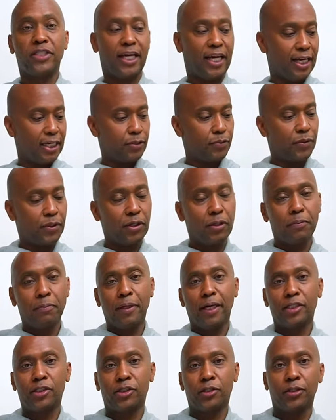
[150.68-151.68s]
test, we're gonna
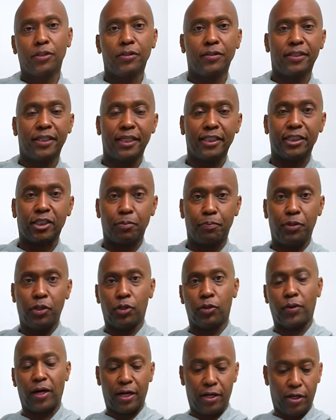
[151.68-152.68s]
measure this
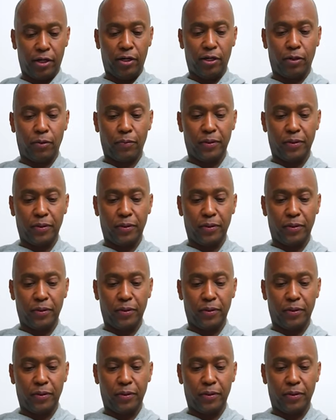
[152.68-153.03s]
computer right here,